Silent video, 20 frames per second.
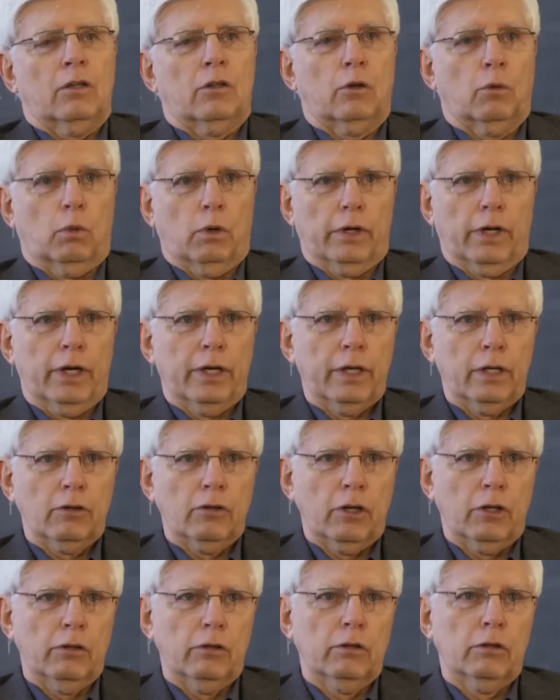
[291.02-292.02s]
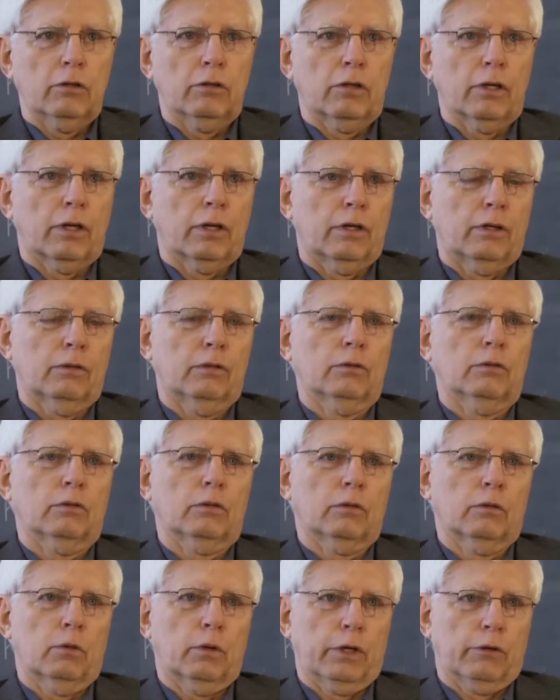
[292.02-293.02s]
The one I attended uh,
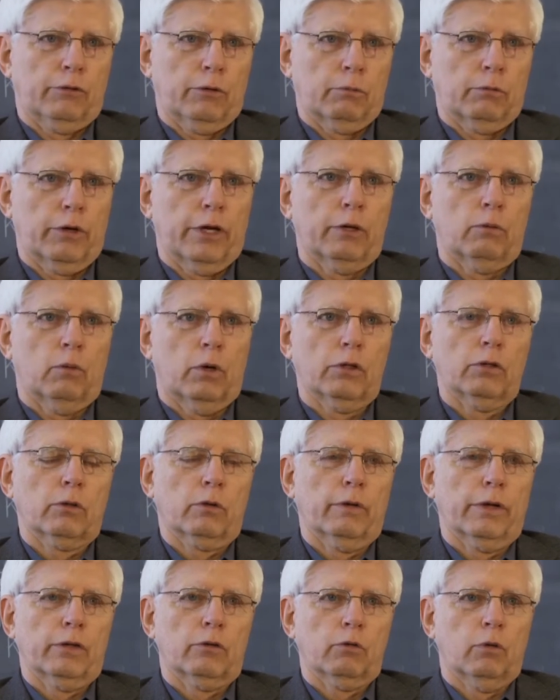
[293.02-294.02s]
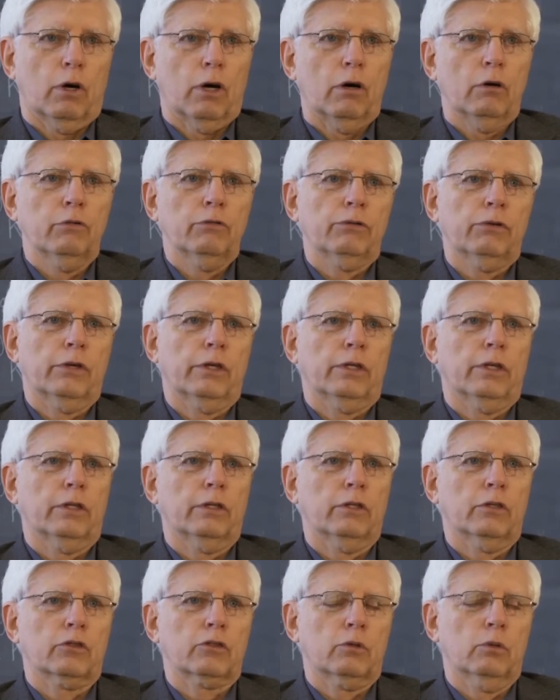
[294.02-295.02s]
went from grade 1 to grade 12, and
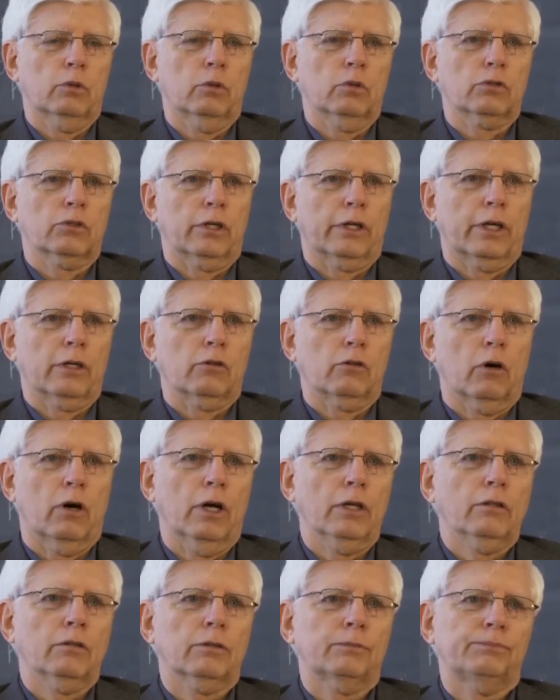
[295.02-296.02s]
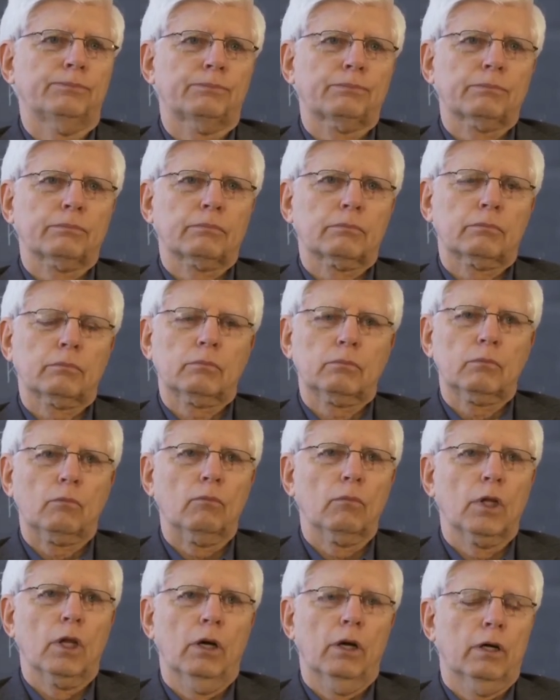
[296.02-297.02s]
in the schools that I taught,
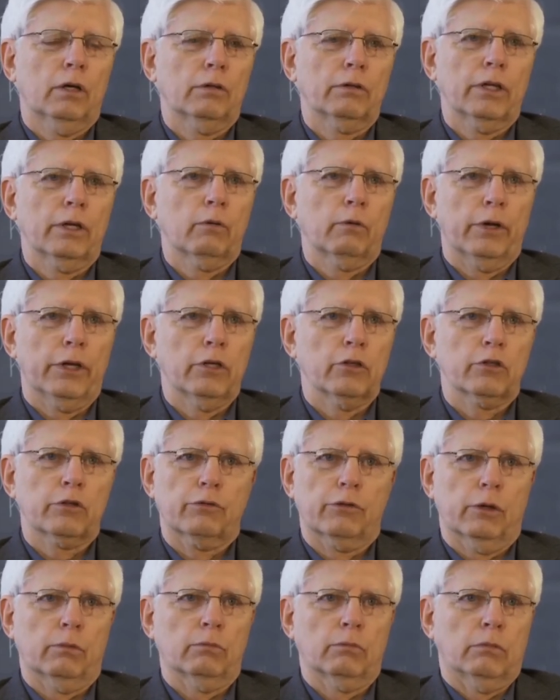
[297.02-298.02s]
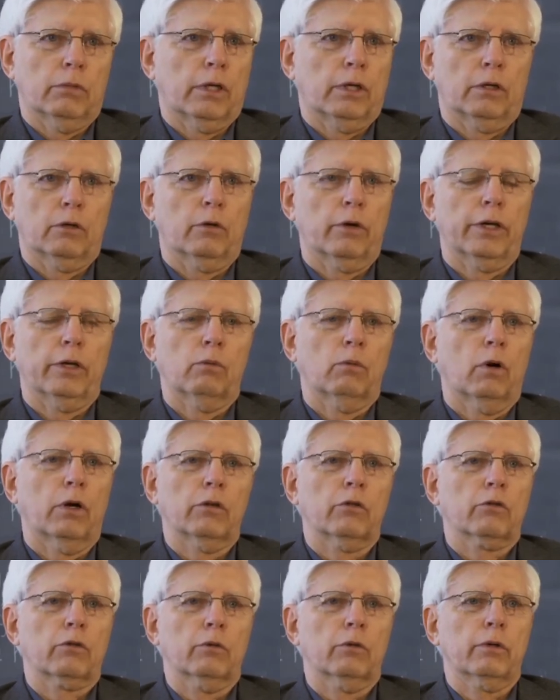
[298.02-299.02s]
uh, they ranged from uh, grade
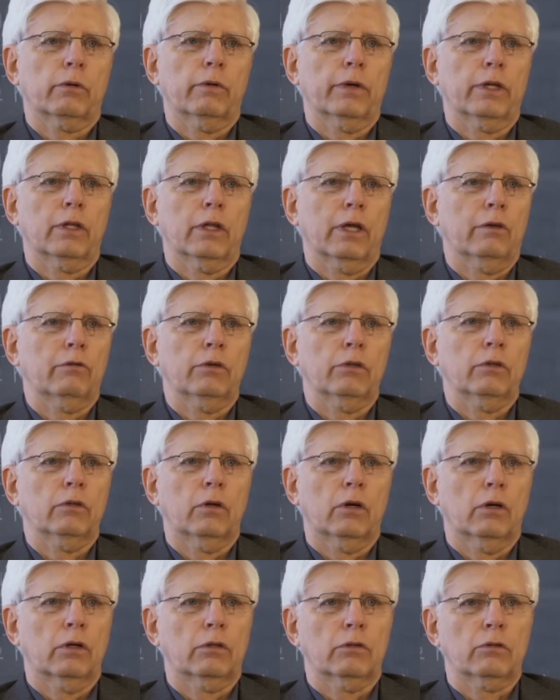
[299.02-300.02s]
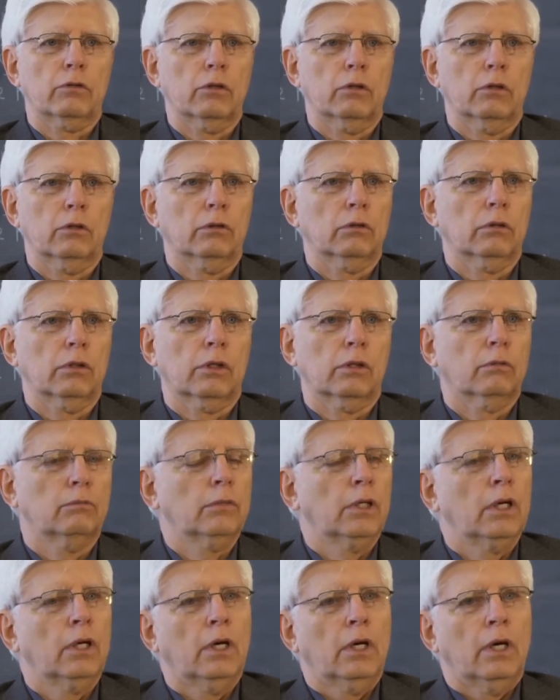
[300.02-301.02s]
1 through to grade 11 until
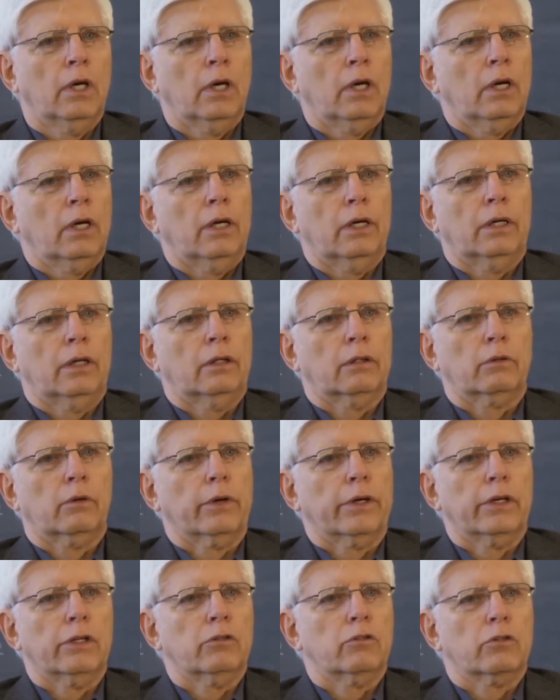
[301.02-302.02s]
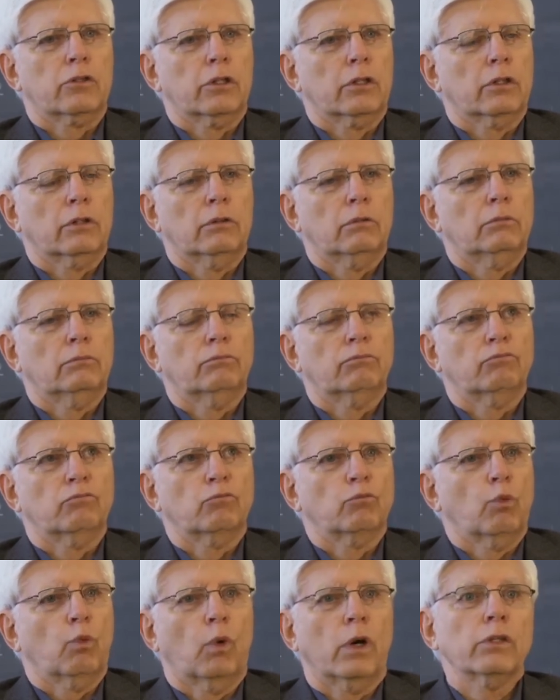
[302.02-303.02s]
um, uh, grades um,
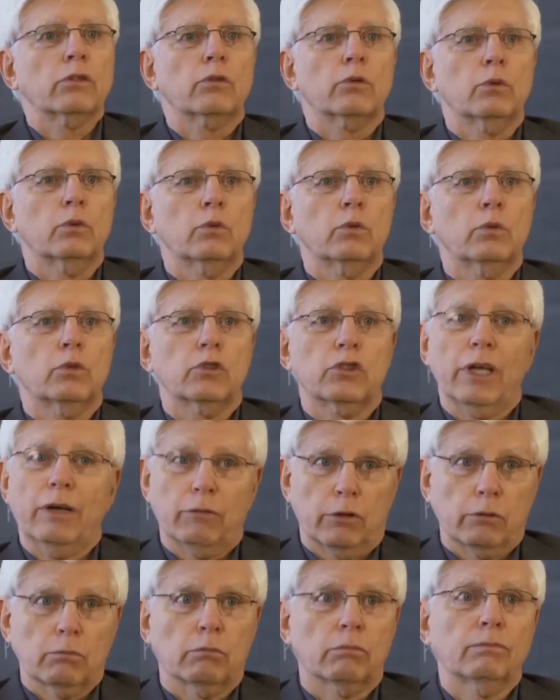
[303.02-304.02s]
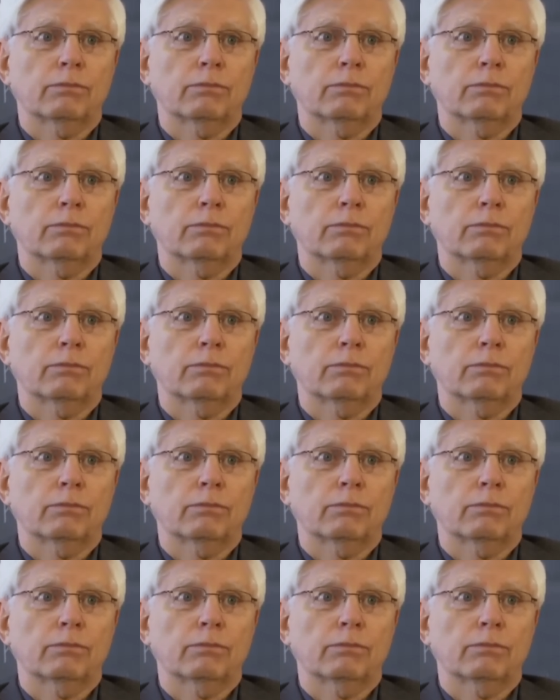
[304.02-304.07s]
1 to 7.